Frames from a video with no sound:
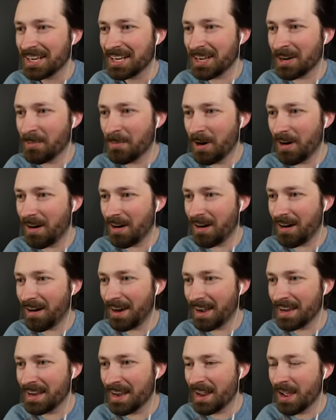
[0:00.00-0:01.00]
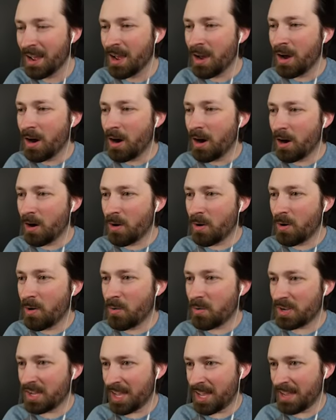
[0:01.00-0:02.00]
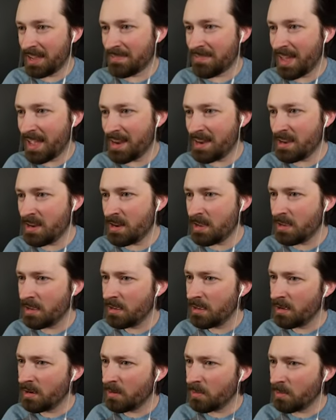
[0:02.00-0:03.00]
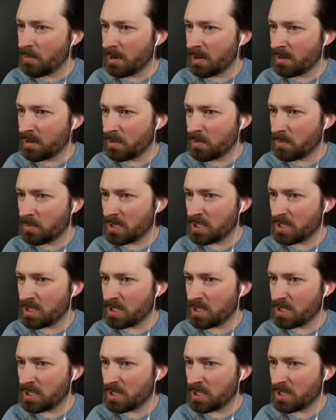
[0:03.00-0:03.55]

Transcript: Come on! Okay then, why don't